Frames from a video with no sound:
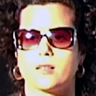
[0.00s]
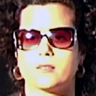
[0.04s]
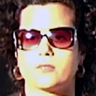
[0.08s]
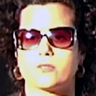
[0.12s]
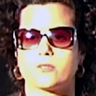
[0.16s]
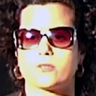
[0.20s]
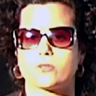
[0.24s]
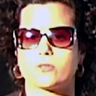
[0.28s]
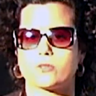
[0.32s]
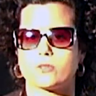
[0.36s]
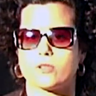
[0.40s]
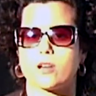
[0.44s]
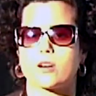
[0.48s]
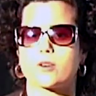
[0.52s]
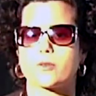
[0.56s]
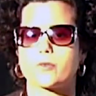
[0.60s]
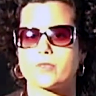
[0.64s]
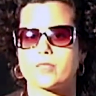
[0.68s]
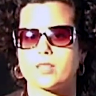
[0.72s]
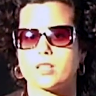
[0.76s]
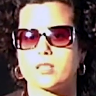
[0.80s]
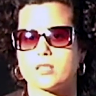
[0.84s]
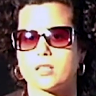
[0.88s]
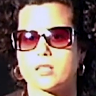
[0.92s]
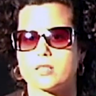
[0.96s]
to talk with
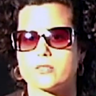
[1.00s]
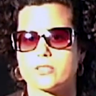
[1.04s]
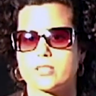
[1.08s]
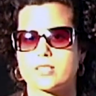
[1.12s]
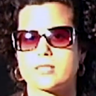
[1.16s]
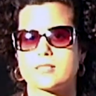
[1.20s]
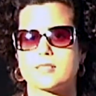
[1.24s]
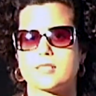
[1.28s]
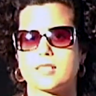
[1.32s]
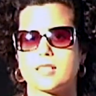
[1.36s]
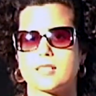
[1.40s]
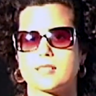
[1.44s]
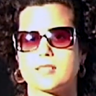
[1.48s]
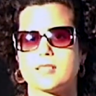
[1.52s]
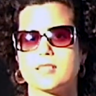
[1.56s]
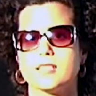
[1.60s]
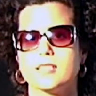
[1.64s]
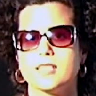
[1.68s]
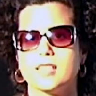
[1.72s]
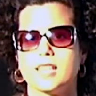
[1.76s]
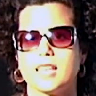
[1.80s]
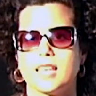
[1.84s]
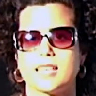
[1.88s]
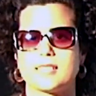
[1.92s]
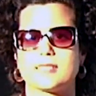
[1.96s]
an audience that
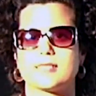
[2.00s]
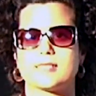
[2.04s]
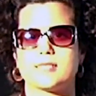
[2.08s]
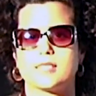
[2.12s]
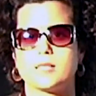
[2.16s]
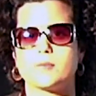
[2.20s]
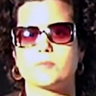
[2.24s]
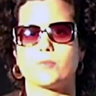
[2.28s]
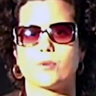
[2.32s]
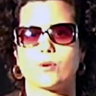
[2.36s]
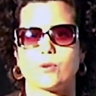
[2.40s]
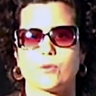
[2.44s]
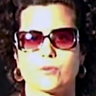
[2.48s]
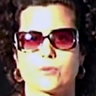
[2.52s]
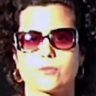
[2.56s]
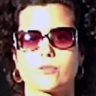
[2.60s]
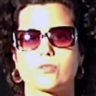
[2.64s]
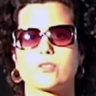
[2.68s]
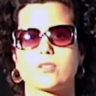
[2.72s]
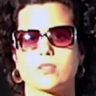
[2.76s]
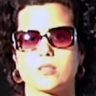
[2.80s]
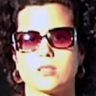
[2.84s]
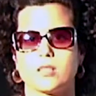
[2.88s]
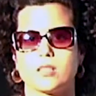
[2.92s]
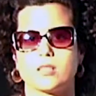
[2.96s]
has seen both
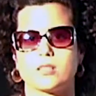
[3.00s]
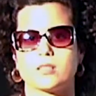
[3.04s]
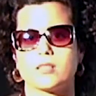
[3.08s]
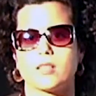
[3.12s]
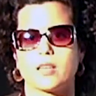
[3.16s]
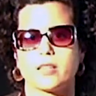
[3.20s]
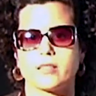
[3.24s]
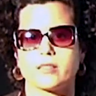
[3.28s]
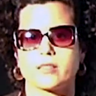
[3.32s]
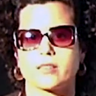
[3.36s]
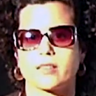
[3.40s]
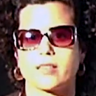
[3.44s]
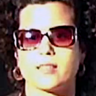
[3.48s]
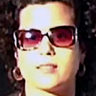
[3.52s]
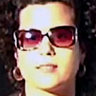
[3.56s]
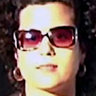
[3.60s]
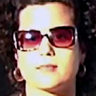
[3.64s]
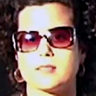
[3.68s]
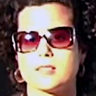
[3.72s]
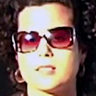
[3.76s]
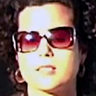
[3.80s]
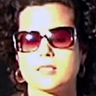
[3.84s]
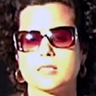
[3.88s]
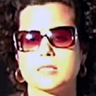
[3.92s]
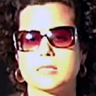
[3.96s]
and
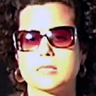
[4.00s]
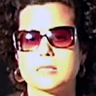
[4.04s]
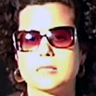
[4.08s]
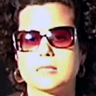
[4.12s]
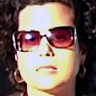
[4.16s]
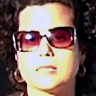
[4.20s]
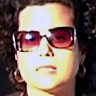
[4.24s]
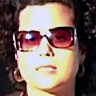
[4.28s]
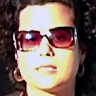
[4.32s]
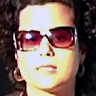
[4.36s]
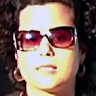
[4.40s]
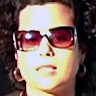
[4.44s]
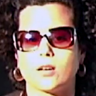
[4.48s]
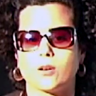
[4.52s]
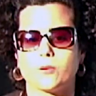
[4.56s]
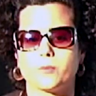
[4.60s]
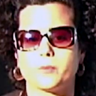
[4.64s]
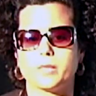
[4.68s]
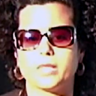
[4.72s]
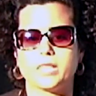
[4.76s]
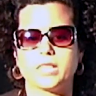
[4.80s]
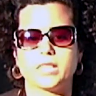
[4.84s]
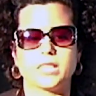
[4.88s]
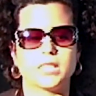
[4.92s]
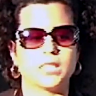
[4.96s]
can tell
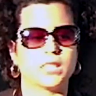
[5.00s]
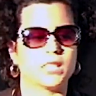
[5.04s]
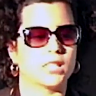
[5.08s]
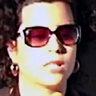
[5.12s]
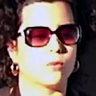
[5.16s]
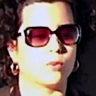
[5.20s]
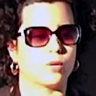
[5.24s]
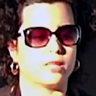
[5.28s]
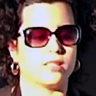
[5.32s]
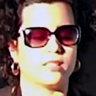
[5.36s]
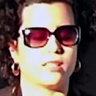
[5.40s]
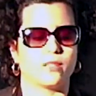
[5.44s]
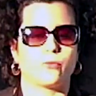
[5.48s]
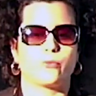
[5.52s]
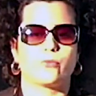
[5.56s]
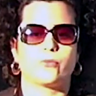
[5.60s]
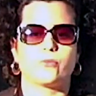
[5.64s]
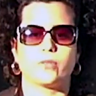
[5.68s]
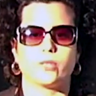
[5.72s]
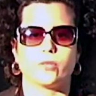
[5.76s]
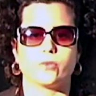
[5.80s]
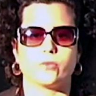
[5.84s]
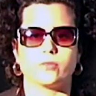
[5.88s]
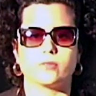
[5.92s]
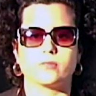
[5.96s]
me what they
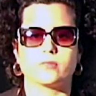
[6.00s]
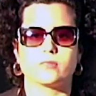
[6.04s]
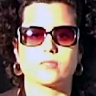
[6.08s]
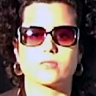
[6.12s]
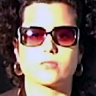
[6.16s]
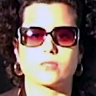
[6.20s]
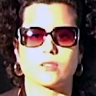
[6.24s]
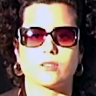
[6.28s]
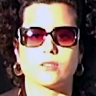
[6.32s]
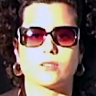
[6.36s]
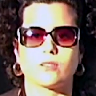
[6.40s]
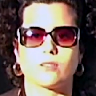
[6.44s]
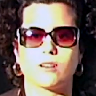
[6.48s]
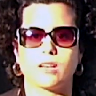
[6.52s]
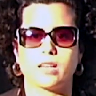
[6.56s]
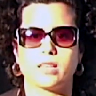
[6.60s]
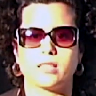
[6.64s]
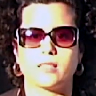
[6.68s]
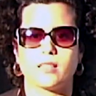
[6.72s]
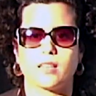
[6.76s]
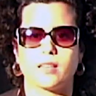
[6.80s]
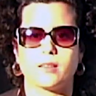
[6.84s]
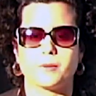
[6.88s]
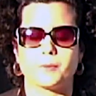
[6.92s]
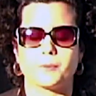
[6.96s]
feel. So
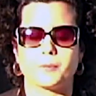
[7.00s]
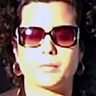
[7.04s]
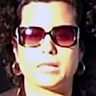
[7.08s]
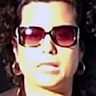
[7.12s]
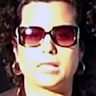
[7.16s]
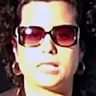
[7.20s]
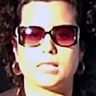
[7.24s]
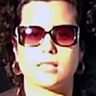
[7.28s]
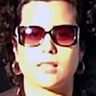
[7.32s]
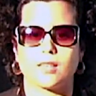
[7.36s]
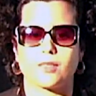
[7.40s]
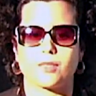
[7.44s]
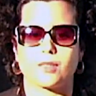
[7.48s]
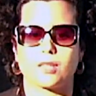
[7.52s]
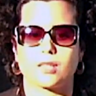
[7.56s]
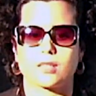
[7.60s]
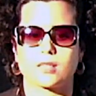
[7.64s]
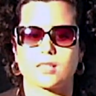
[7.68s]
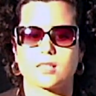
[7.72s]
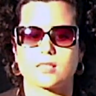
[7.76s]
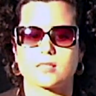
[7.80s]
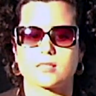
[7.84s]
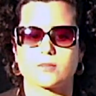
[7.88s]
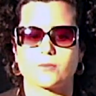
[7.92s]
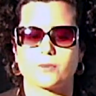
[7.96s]
I think
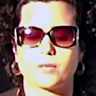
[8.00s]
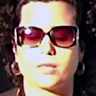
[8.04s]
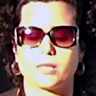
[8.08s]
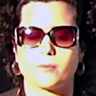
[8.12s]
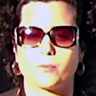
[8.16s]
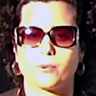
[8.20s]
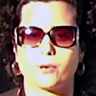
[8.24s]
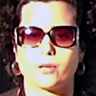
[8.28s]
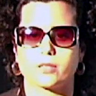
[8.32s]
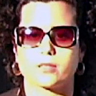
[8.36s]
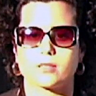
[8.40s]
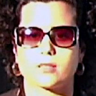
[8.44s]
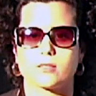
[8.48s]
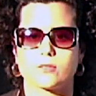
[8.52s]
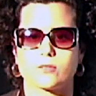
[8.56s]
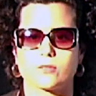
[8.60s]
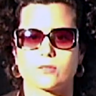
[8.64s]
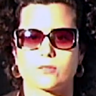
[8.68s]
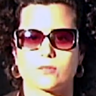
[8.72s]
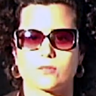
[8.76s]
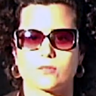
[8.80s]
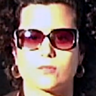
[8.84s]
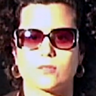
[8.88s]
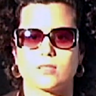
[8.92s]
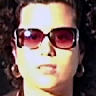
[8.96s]
that's really important
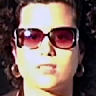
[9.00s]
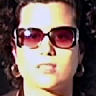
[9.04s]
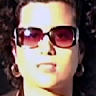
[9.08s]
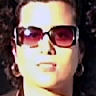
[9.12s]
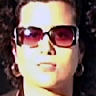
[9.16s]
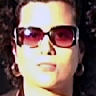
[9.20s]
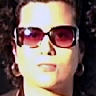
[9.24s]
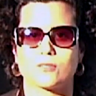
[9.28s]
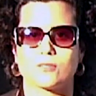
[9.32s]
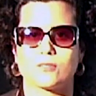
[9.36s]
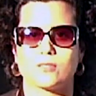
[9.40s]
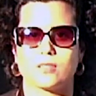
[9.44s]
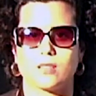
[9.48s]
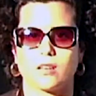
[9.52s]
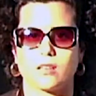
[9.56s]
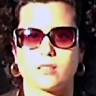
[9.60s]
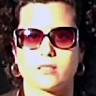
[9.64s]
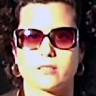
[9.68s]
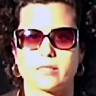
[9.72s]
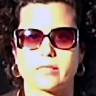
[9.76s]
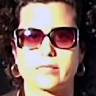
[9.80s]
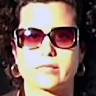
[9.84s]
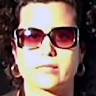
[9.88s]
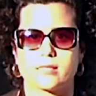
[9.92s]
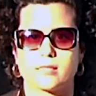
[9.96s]
to listen to the
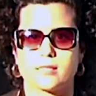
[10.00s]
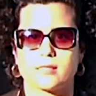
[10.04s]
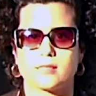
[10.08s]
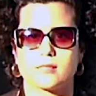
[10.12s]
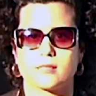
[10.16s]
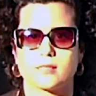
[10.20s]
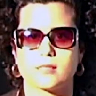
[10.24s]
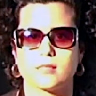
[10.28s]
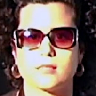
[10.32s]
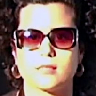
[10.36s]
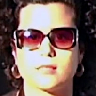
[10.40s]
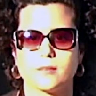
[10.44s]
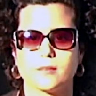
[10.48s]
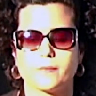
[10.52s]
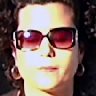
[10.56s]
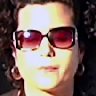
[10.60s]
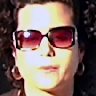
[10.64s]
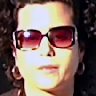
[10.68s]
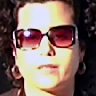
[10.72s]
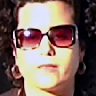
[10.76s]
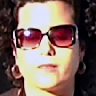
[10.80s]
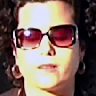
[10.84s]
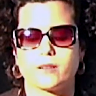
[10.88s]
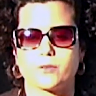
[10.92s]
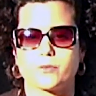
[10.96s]
audience and
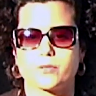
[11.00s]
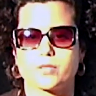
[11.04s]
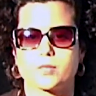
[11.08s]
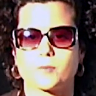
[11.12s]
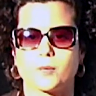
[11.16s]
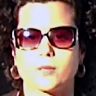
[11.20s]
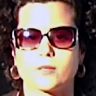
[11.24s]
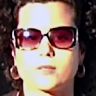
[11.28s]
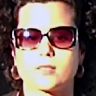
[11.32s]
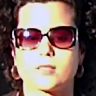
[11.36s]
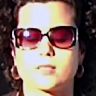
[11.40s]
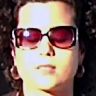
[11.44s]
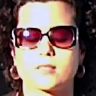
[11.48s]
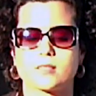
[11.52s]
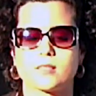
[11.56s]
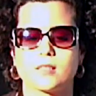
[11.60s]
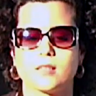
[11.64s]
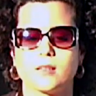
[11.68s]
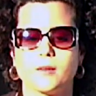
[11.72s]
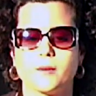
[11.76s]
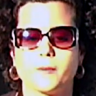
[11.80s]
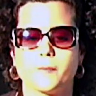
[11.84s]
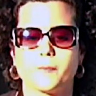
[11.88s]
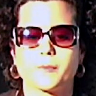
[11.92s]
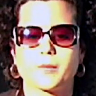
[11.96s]
their responses.
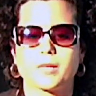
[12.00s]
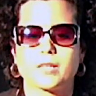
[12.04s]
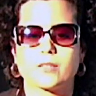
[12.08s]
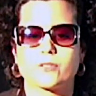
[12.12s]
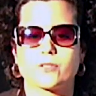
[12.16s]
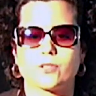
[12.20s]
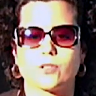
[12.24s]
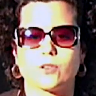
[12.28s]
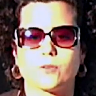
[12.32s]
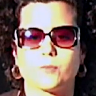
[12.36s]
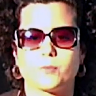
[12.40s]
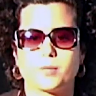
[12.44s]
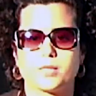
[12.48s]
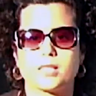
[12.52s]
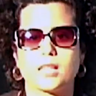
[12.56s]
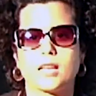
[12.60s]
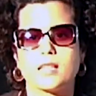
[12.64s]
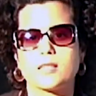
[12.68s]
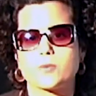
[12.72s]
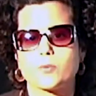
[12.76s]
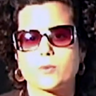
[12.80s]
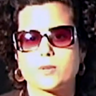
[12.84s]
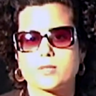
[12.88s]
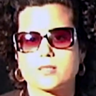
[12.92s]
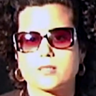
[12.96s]
So, but
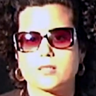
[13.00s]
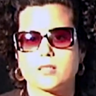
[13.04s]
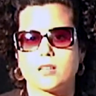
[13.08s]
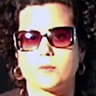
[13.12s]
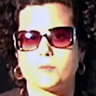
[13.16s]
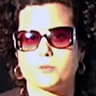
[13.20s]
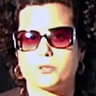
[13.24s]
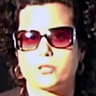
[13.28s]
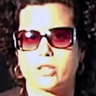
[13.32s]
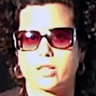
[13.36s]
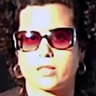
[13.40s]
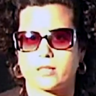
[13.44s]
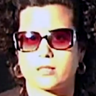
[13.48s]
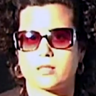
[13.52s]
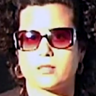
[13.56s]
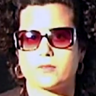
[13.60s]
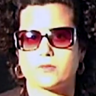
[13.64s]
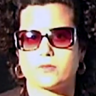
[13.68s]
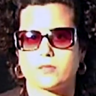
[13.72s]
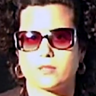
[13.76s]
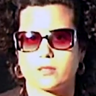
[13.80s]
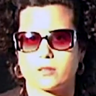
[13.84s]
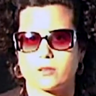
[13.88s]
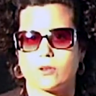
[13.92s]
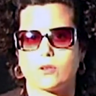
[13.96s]
that was the
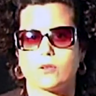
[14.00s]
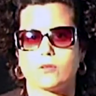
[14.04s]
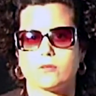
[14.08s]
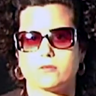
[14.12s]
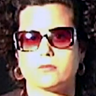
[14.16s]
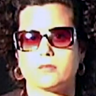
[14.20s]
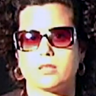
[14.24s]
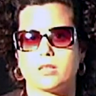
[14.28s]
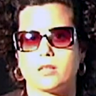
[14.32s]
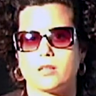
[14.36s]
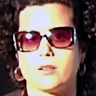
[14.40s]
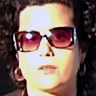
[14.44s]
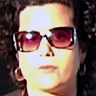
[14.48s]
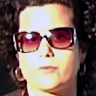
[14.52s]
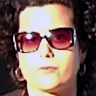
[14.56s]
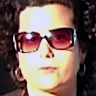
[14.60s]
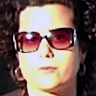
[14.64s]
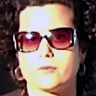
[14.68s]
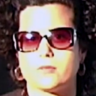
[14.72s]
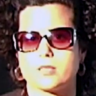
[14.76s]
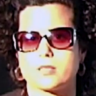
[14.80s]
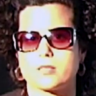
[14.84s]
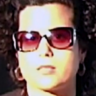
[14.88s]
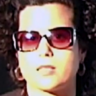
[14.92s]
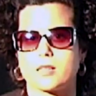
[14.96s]
objective, the goal
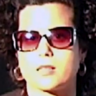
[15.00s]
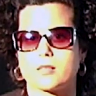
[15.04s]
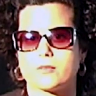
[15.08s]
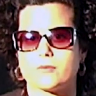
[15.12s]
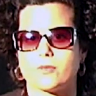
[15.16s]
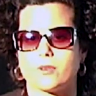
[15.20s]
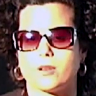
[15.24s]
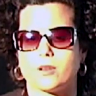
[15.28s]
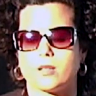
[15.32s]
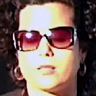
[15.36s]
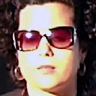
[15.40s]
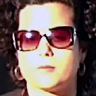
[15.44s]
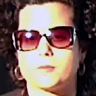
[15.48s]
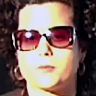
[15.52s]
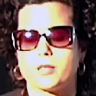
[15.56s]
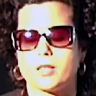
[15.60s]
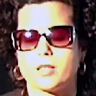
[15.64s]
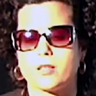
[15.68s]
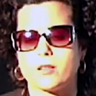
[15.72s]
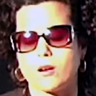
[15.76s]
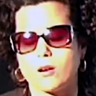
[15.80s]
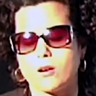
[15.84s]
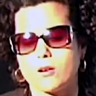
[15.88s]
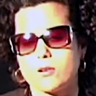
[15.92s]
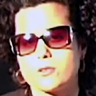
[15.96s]
of the second volume.
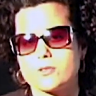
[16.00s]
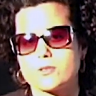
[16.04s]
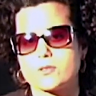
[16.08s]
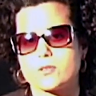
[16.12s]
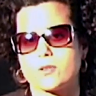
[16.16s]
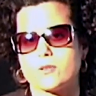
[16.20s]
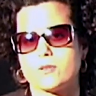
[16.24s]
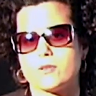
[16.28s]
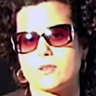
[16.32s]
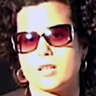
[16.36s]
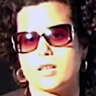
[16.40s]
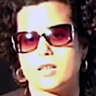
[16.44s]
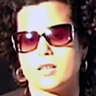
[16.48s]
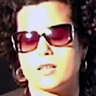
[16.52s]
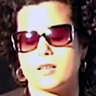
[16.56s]
And also,